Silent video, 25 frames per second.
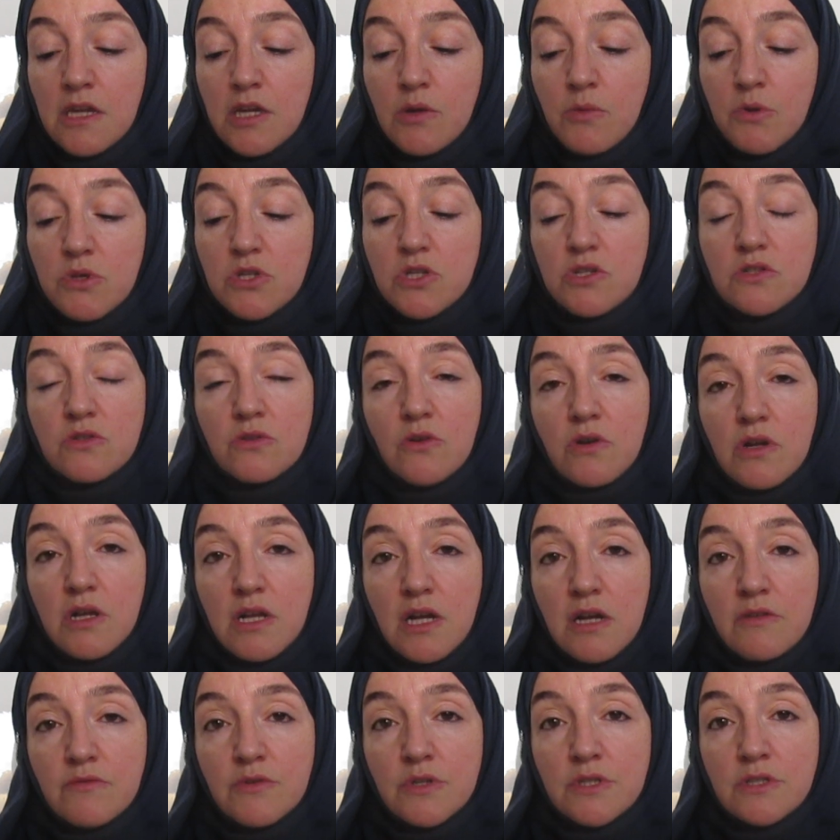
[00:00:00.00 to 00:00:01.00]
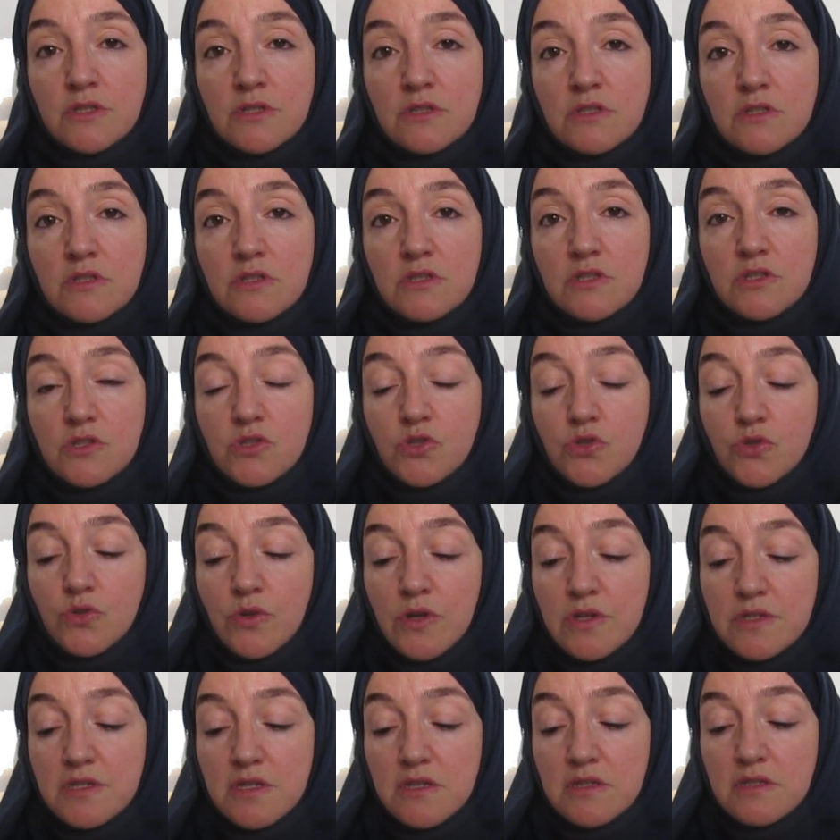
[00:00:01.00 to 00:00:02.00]
which is not governed
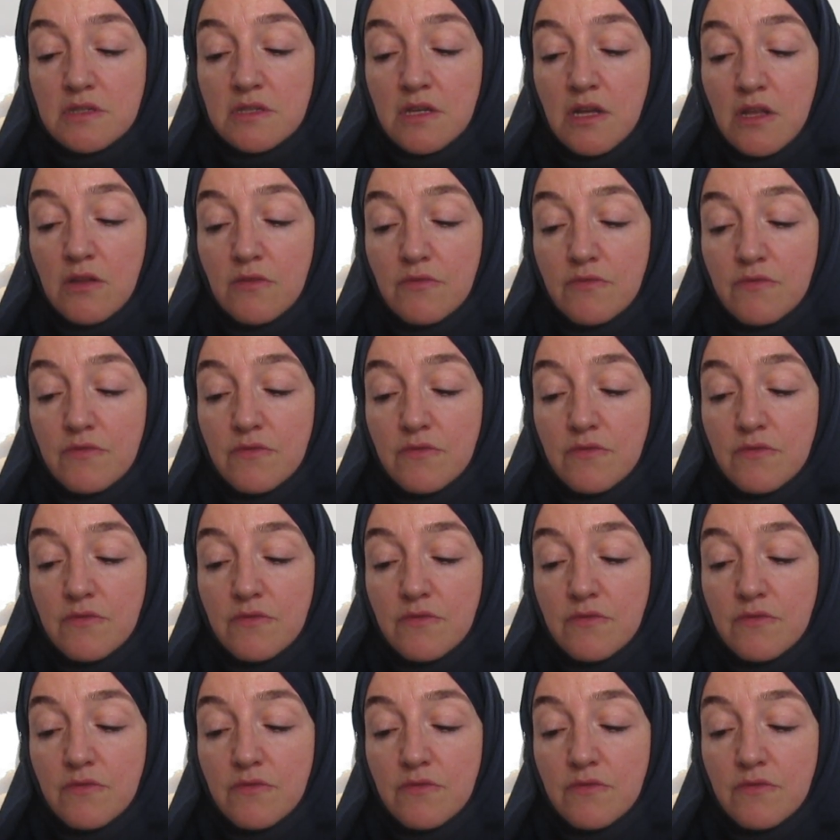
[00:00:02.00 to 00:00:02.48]
destroys itself.